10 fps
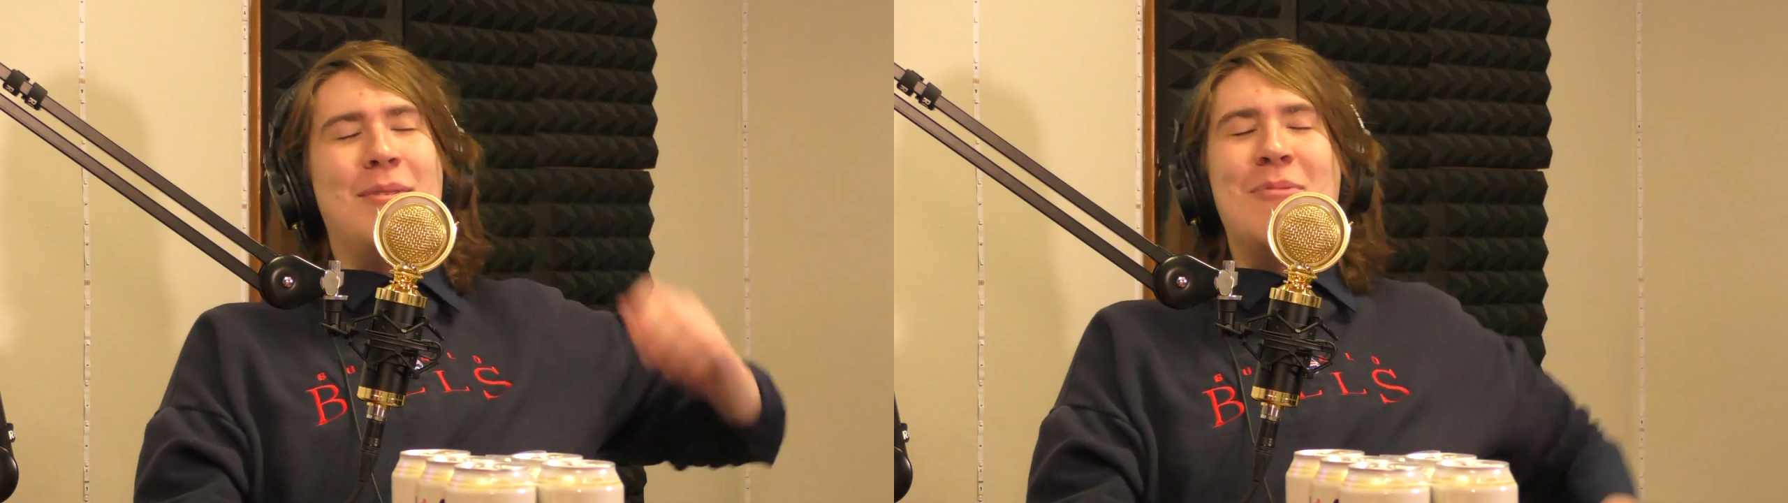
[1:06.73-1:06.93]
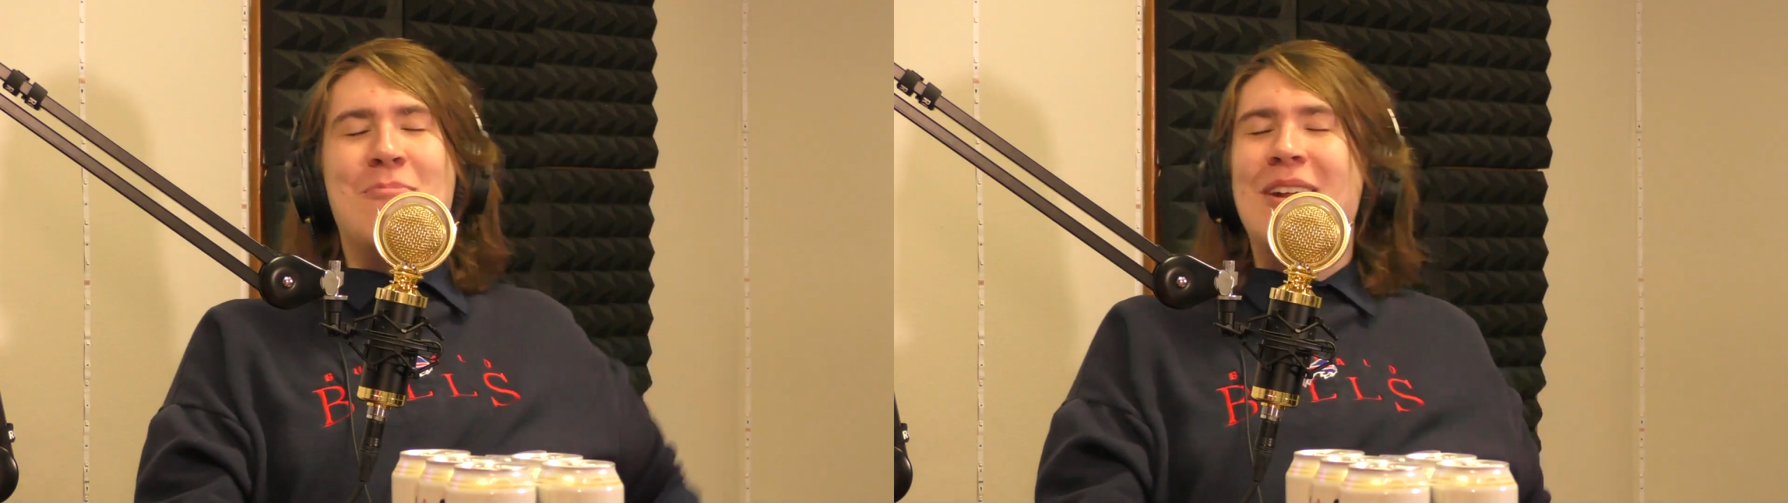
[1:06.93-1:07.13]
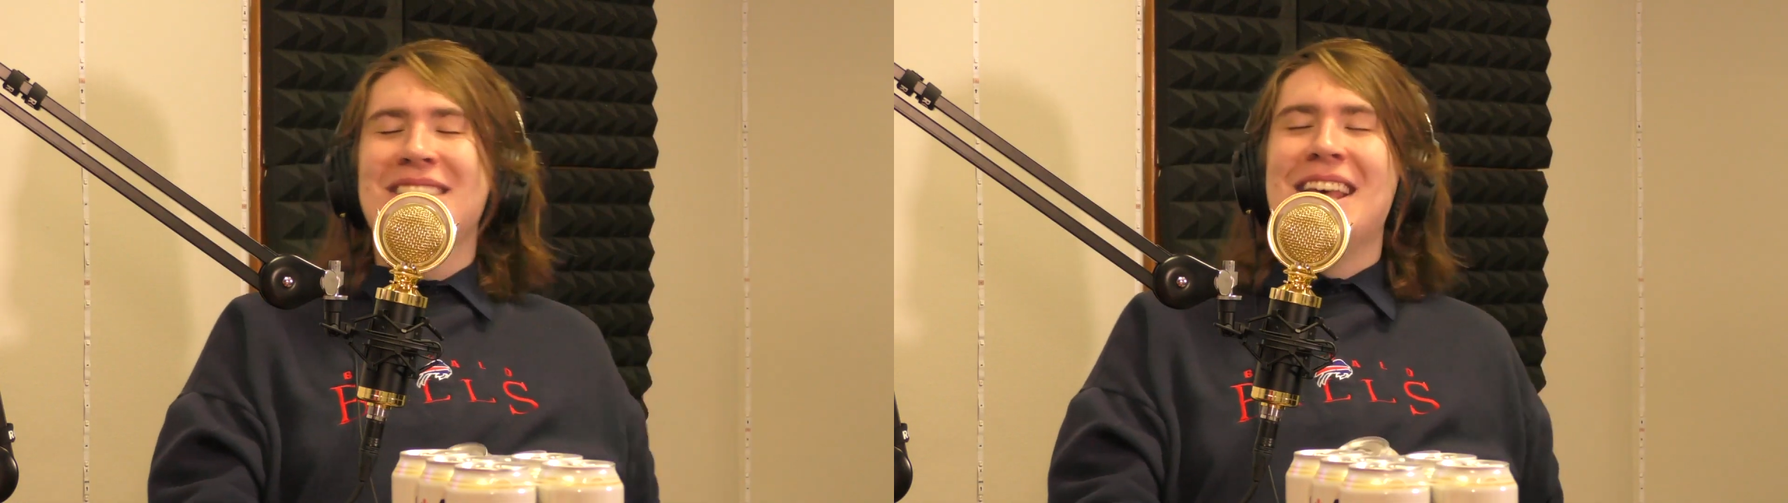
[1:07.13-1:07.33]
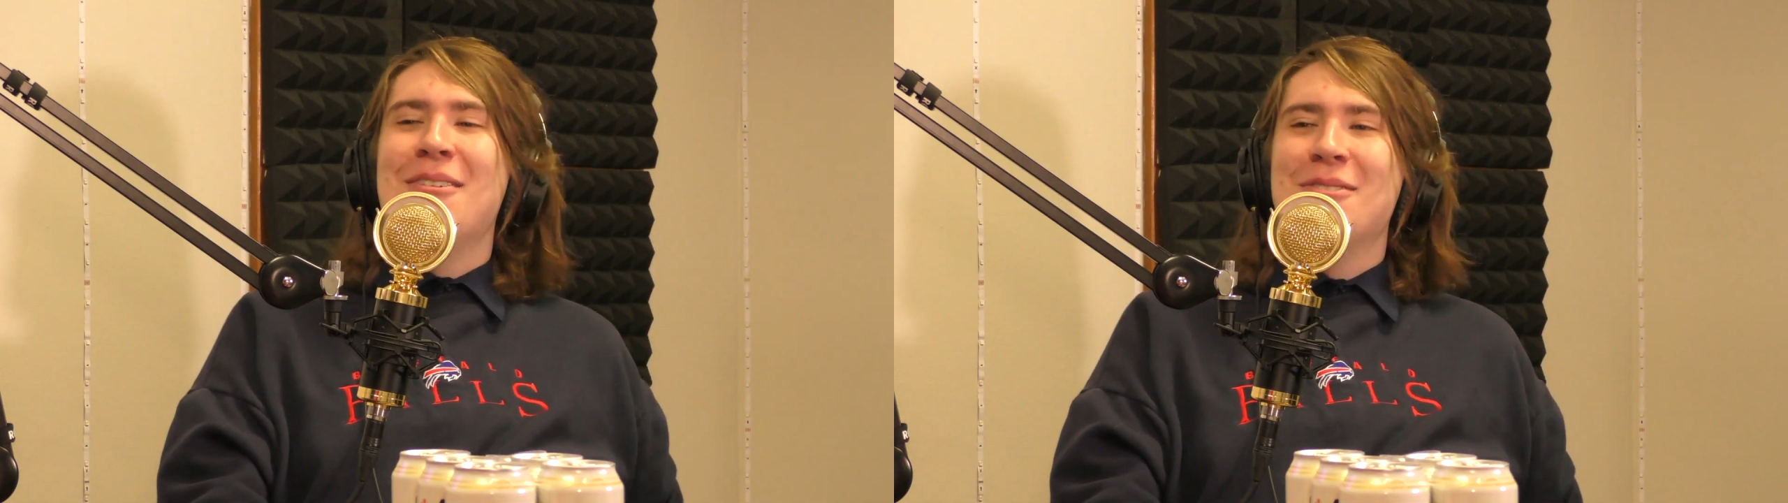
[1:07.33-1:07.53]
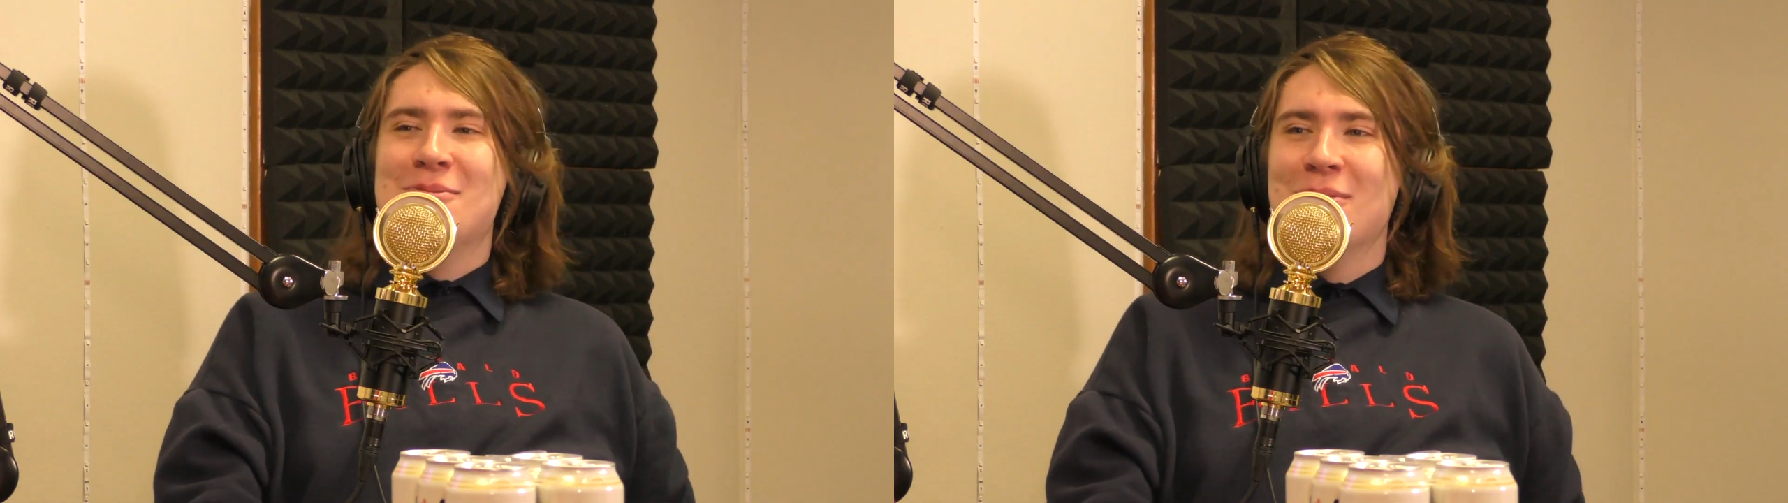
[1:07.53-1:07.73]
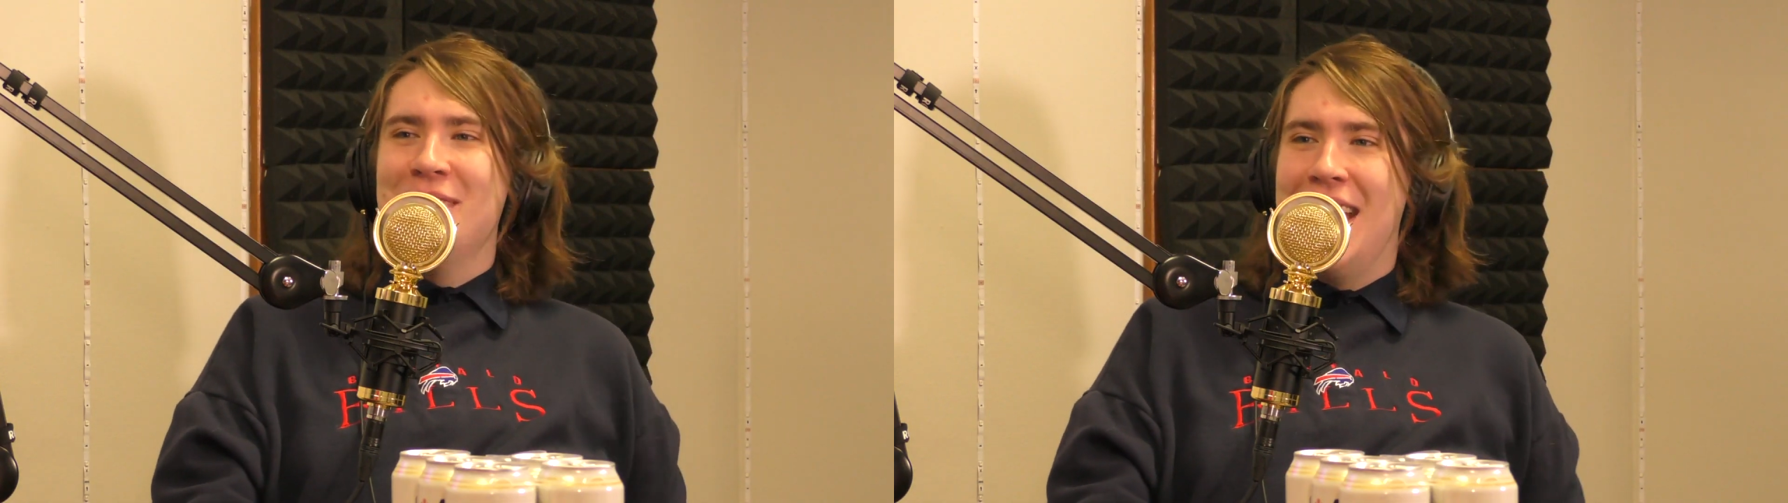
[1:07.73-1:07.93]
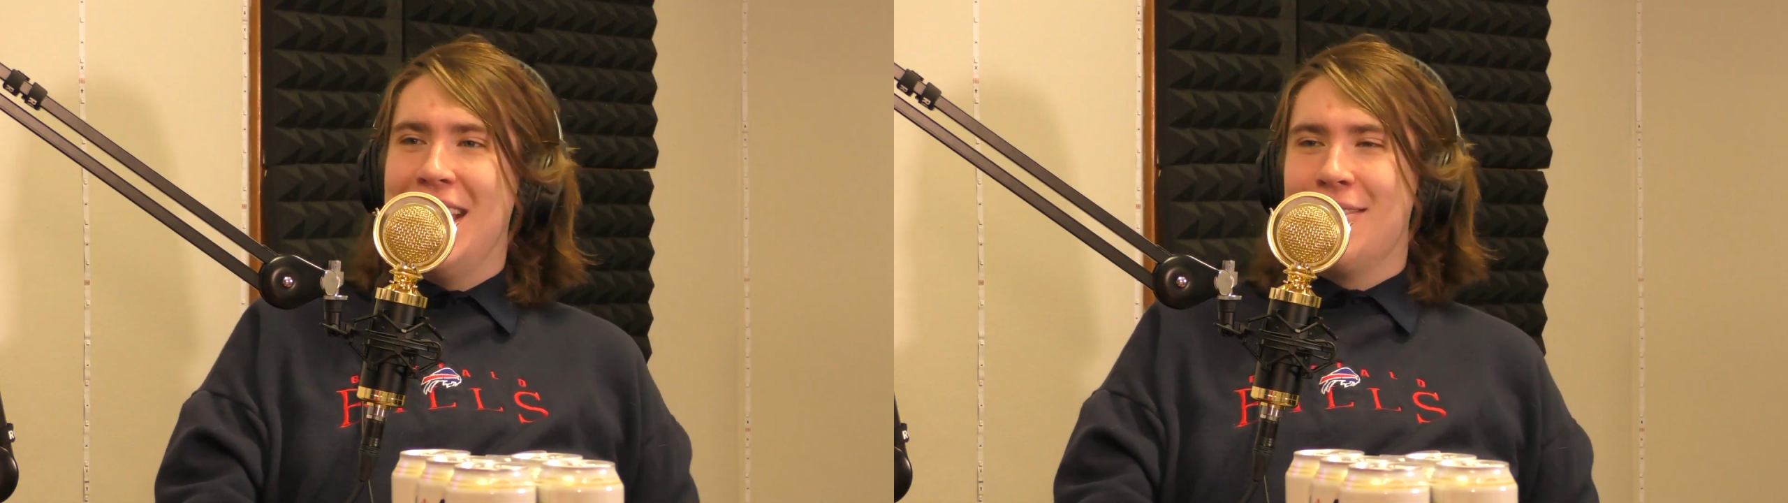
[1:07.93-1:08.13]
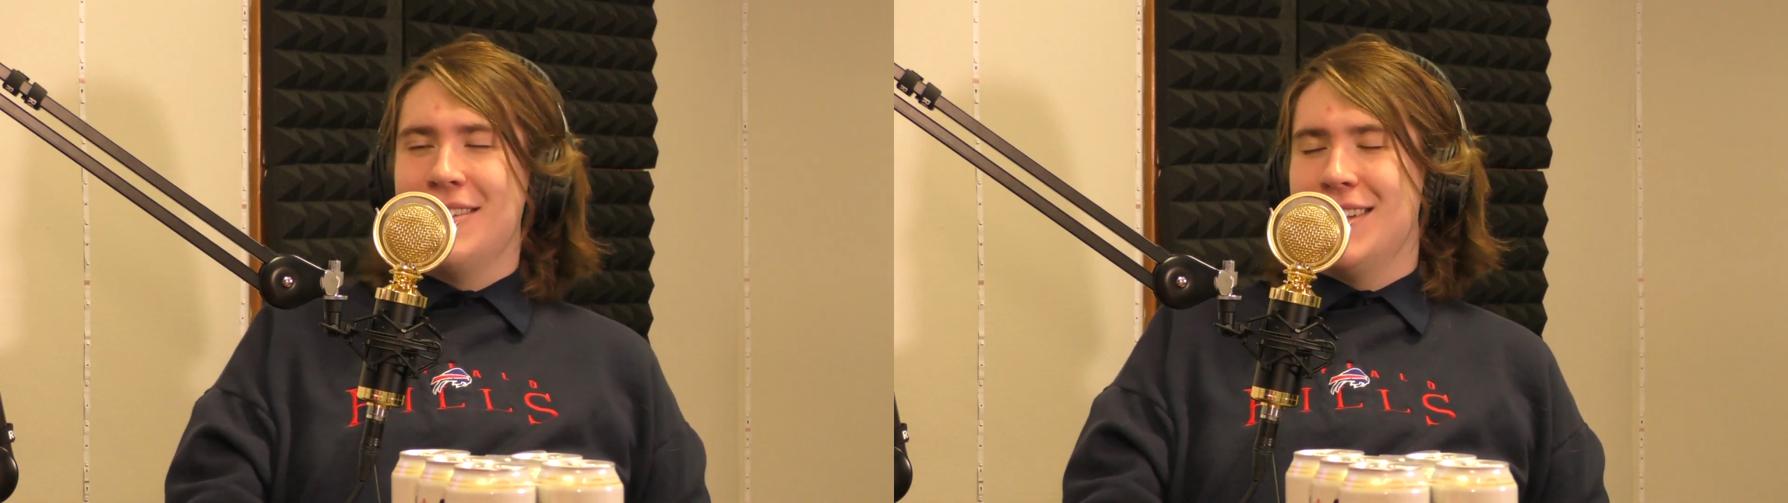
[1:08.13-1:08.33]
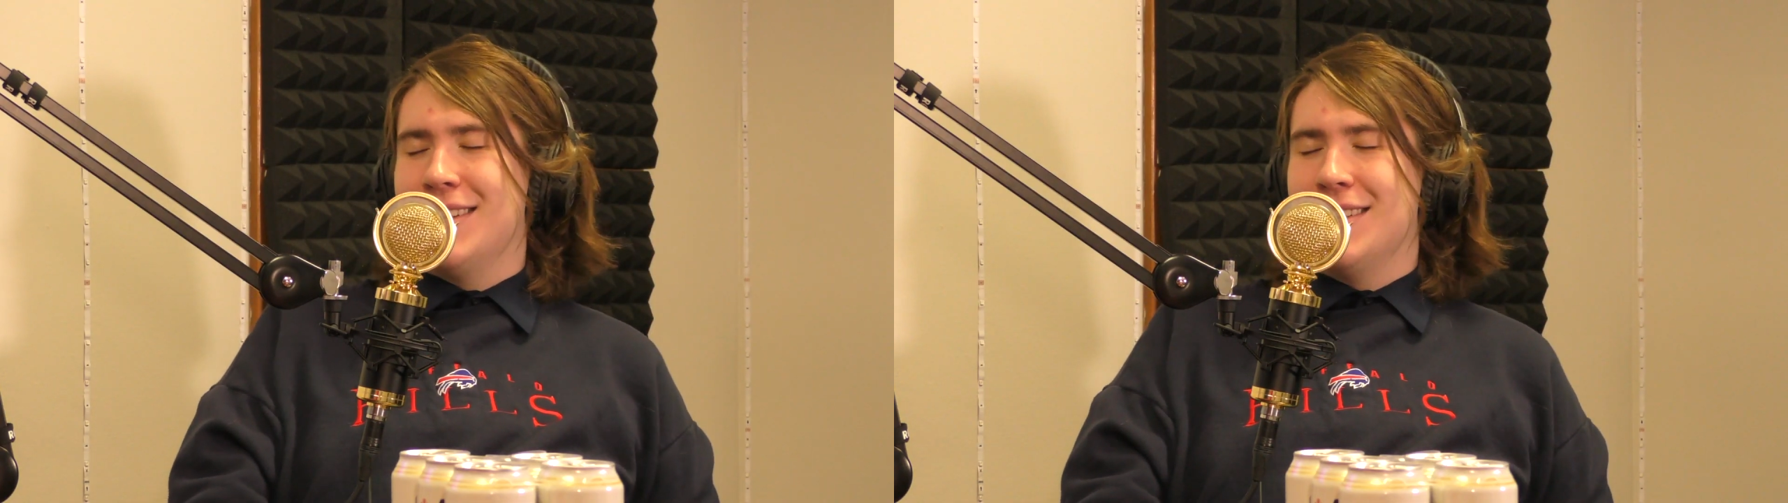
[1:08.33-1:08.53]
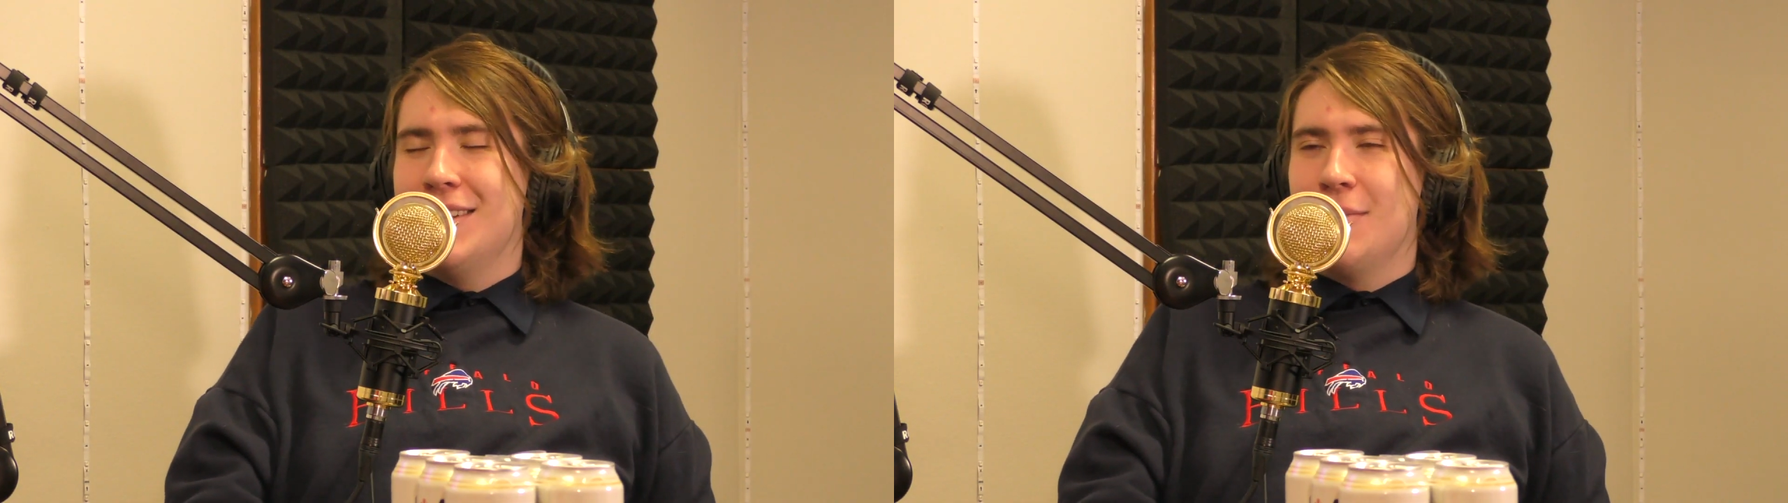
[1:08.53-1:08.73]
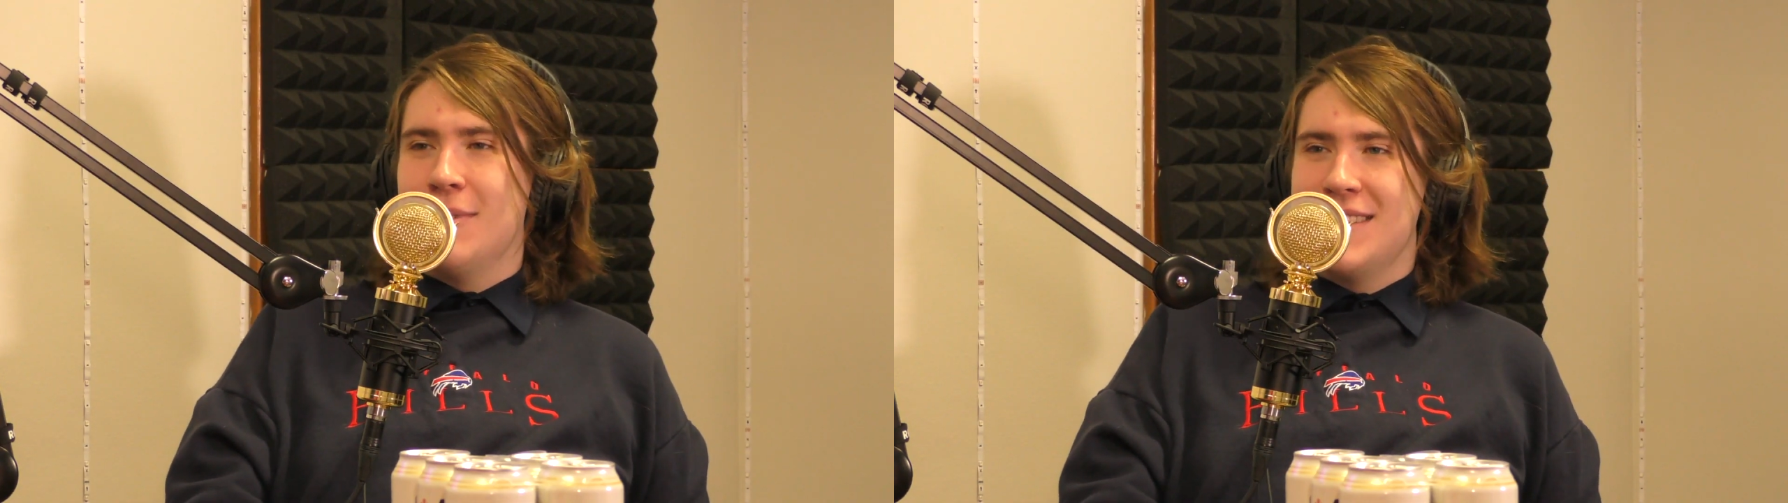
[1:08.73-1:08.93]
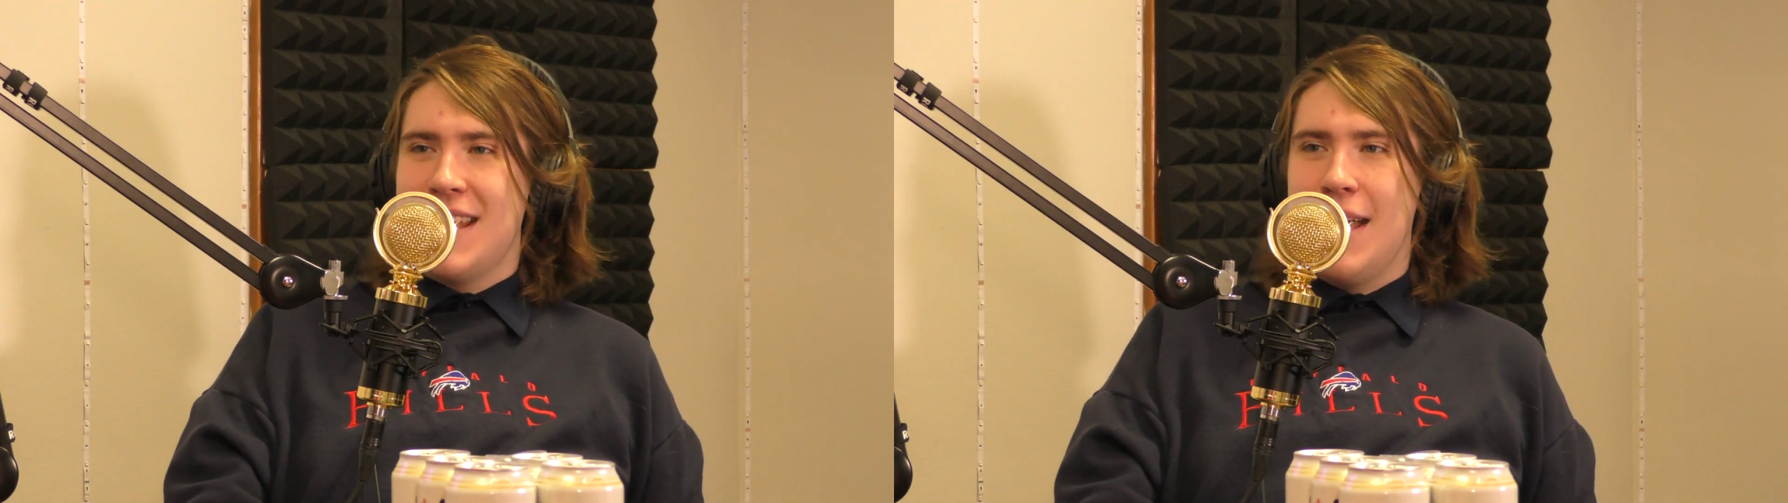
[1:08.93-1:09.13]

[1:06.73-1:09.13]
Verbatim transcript: when he's angry, he's really angry, and then you know when he's happy.